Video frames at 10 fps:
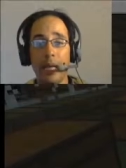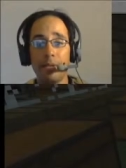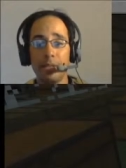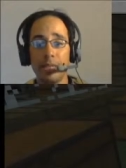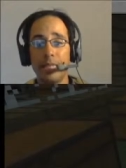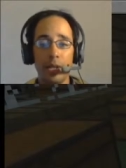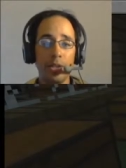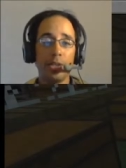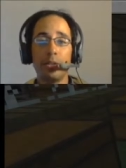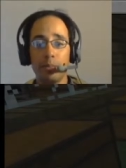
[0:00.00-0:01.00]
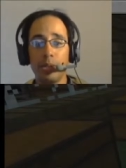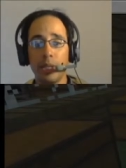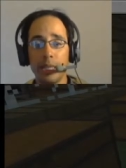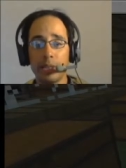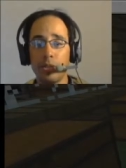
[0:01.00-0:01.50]
while you have it, and now you can
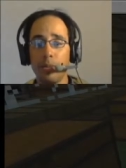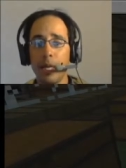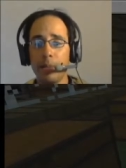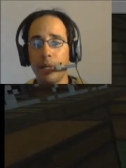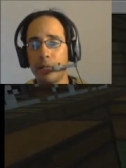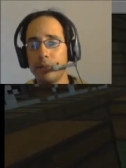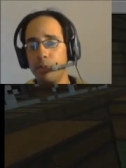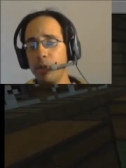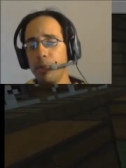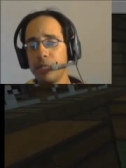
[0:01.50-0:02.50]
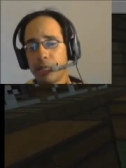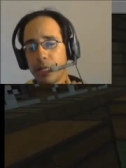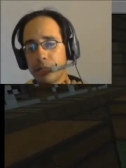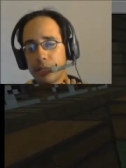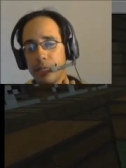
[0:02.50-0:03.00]
put things into your backpack. It's pretty
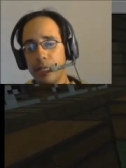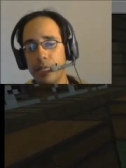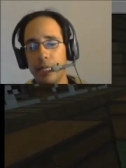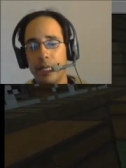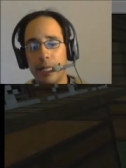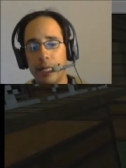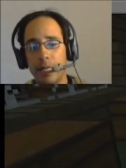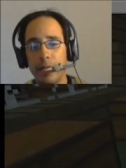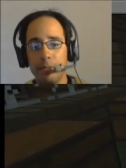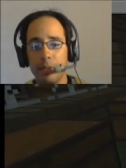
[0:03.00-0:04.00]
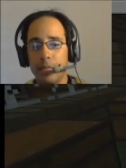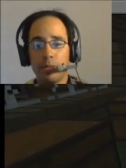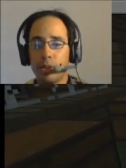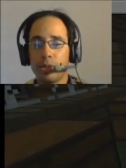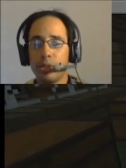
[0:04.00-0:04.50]
basic, actually, uh, and
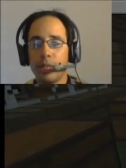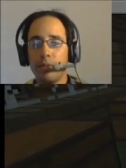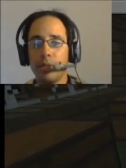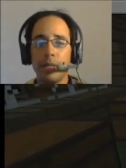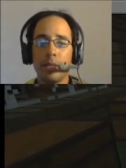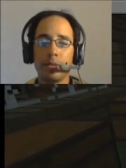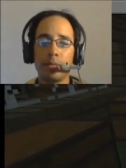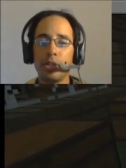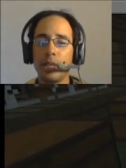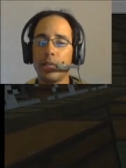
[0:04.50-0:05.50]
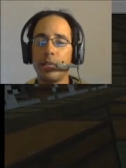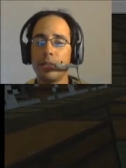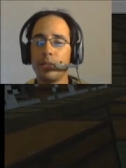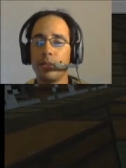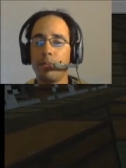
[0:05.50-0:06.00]
it works just like everything else. But you
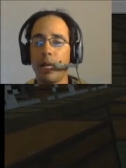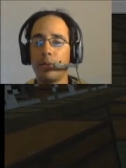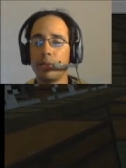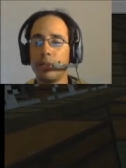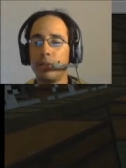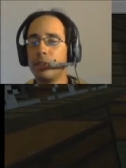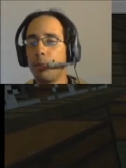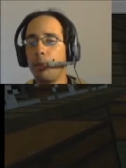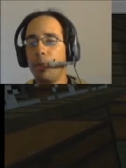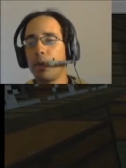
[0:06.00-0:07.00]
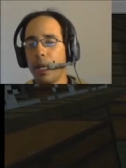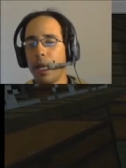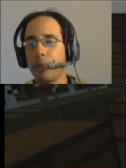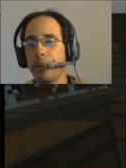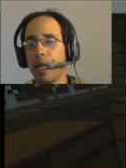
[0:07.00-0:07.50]
get this amount. There is a
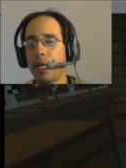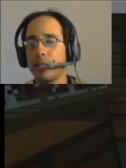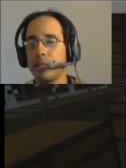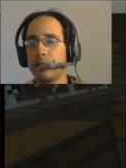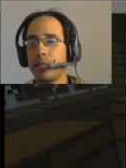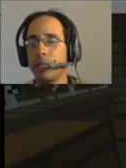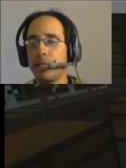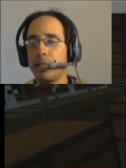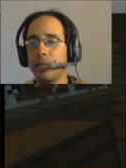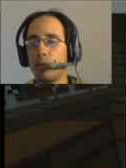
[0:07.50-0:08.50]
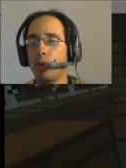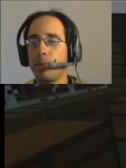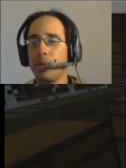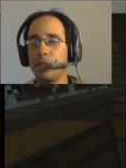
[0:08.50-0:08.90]
bigger backpack. It's a uh,